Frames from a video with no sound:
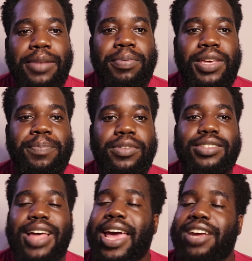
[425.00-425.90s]
that people
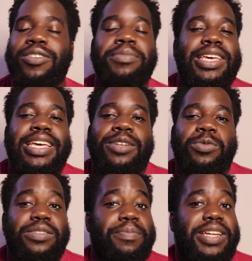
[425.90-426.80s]
dying from the heat
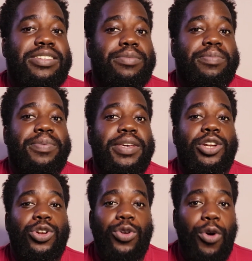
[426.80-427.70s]
was meant to be a
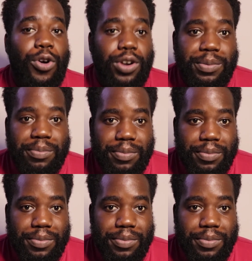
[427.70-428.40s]
norm.